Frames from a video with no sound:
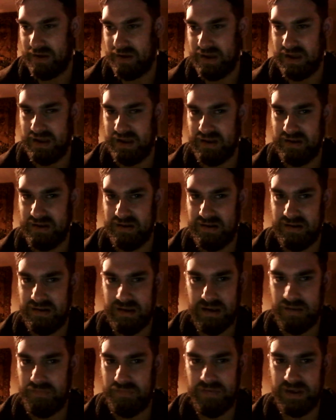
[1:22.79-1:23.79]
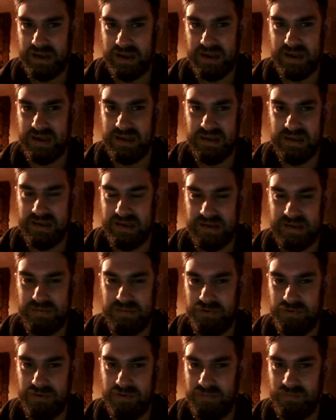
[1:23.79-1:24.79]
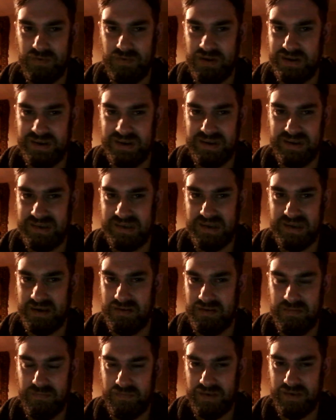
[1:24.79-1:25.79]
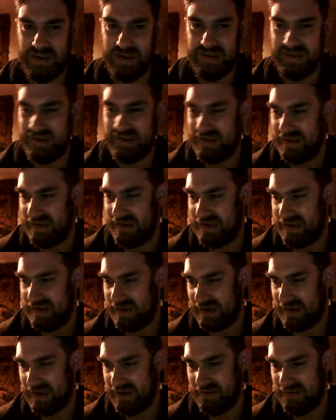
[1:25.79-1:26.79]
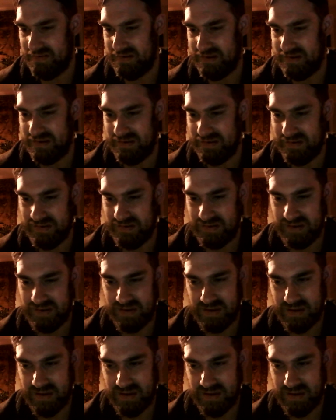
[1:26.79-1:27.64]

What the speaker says: and I think at this point we're just so invested in the characters.